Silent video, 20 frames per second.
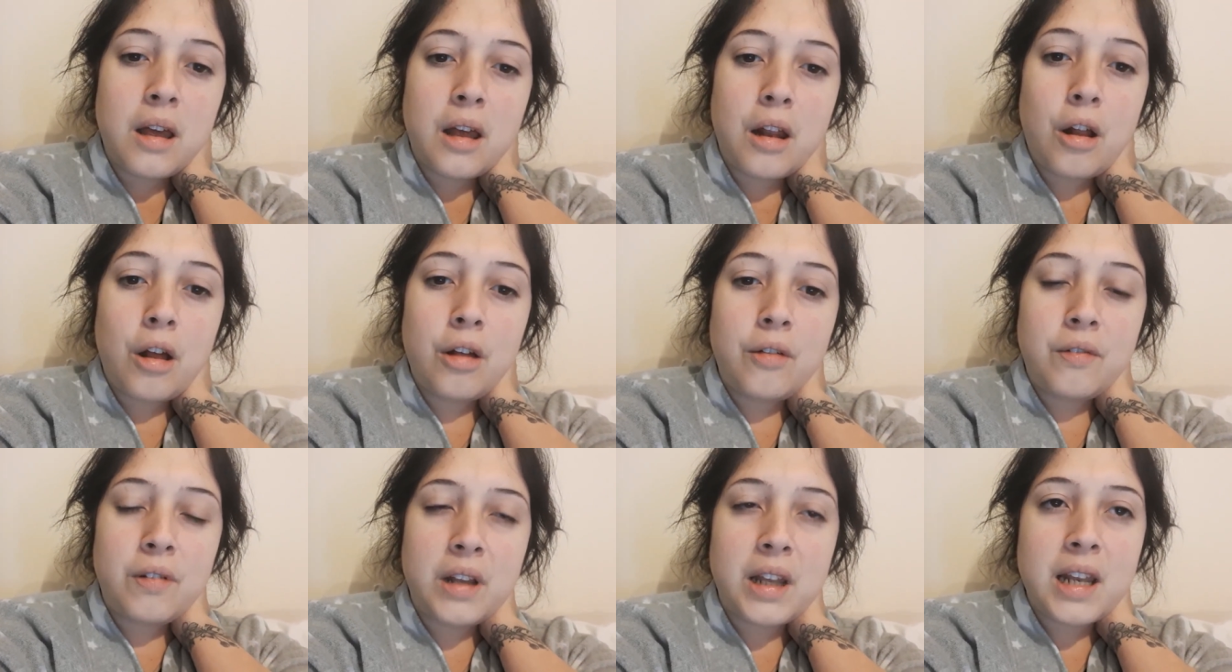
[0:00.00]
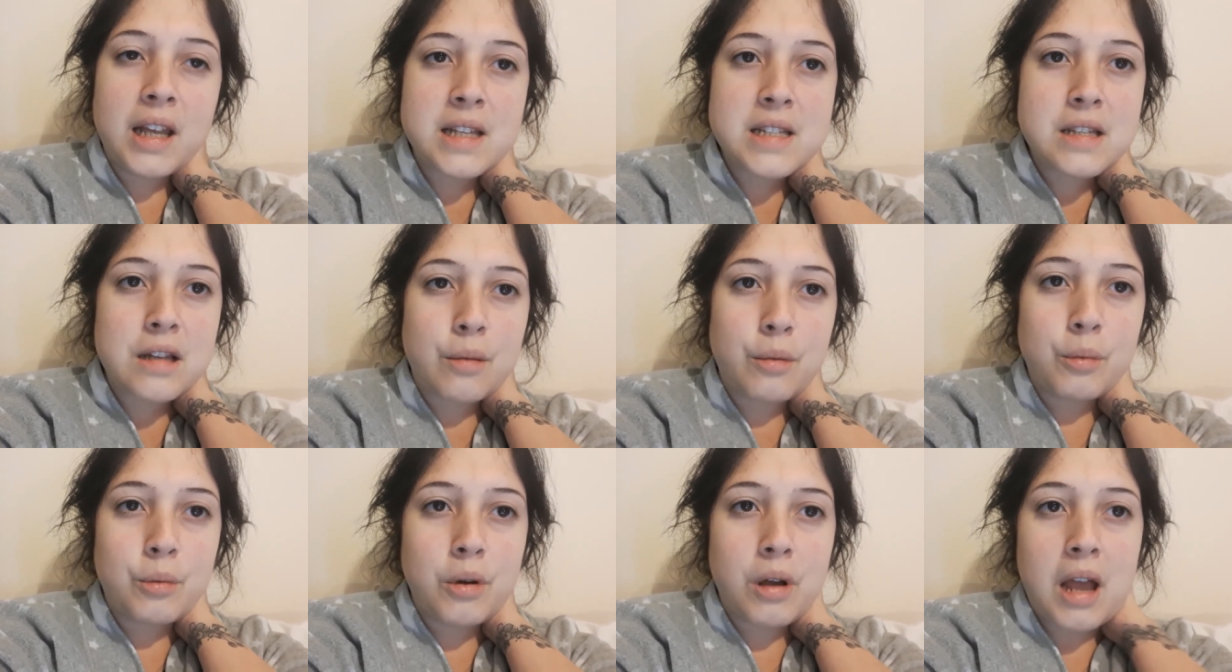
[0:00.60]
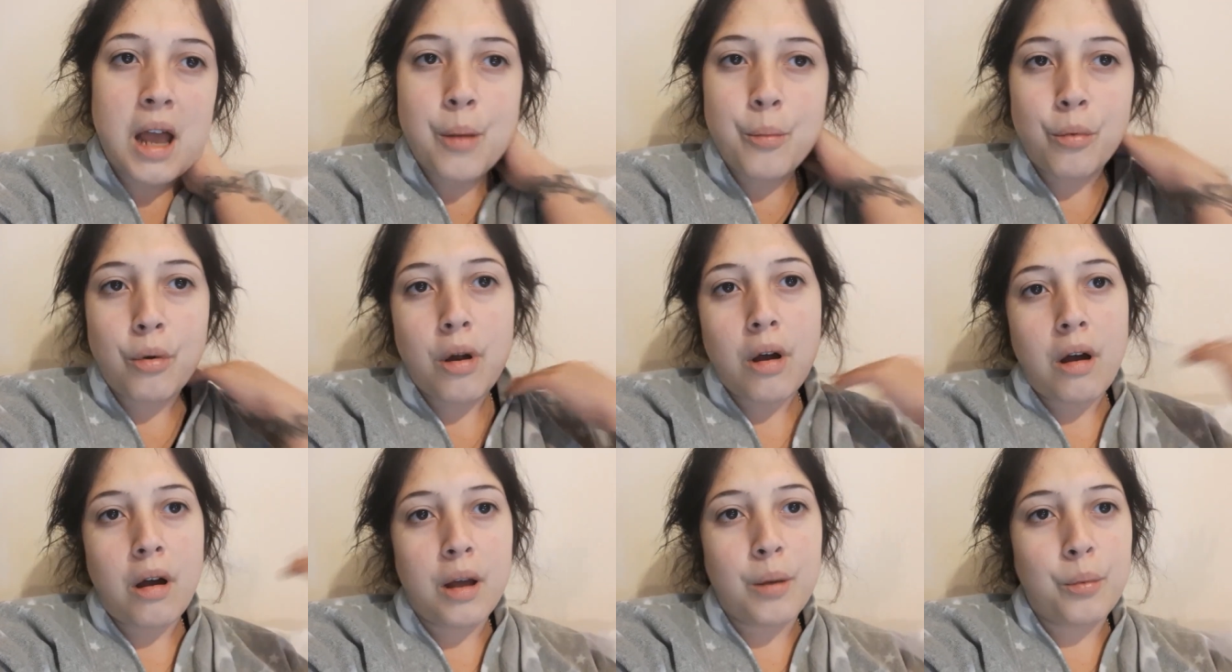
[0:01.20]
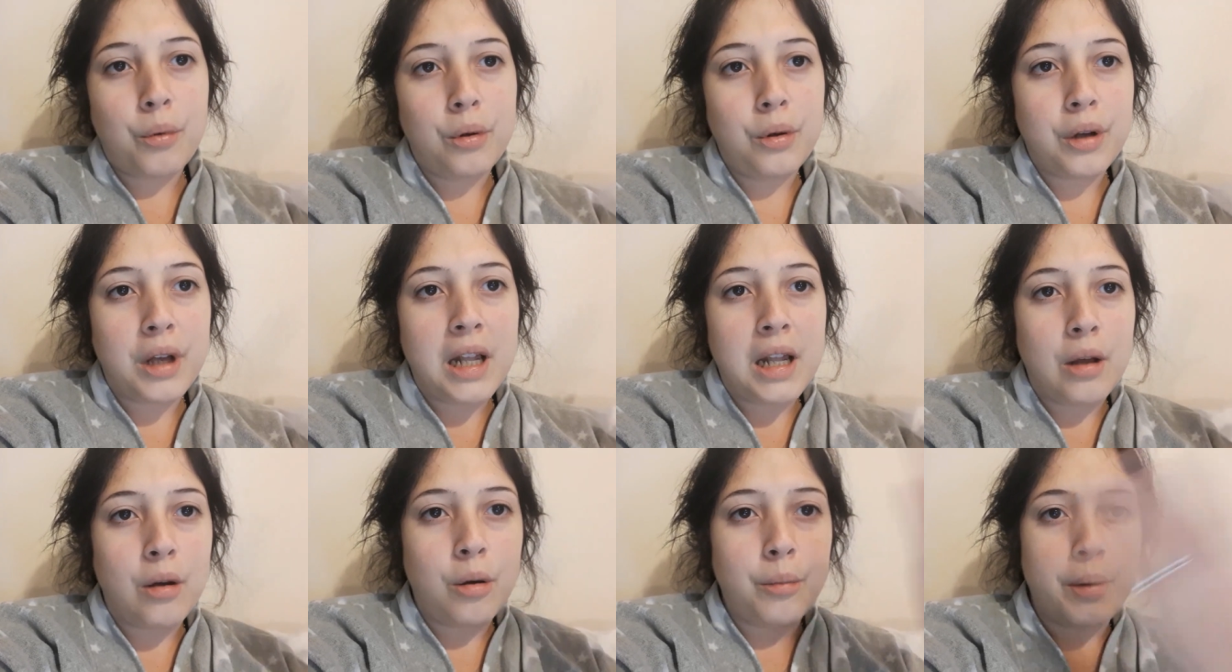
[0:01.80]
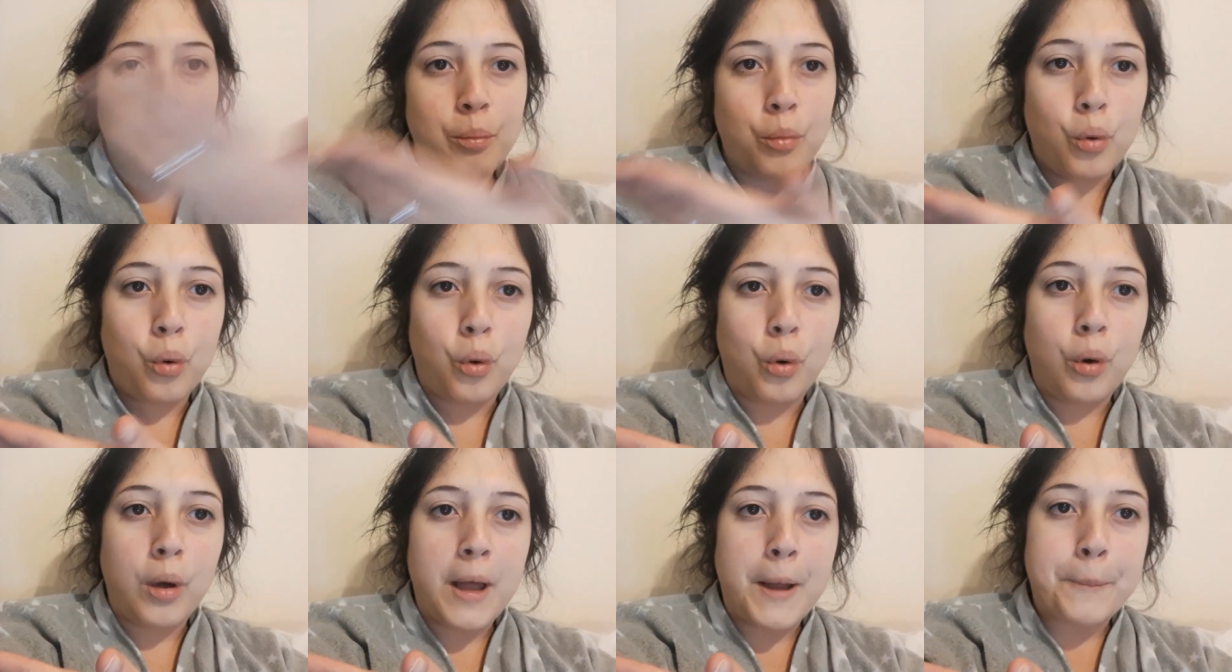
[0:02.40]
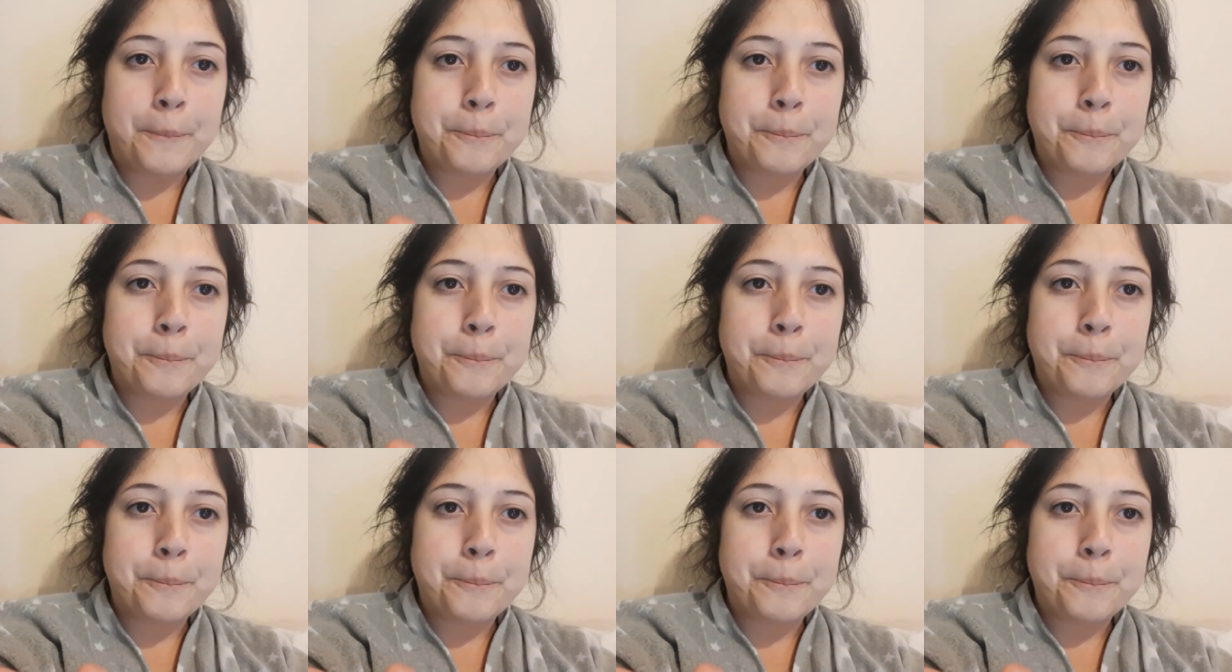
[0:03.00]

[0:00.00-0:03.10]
And hopefully next time I'm on camera, I will look a little bit more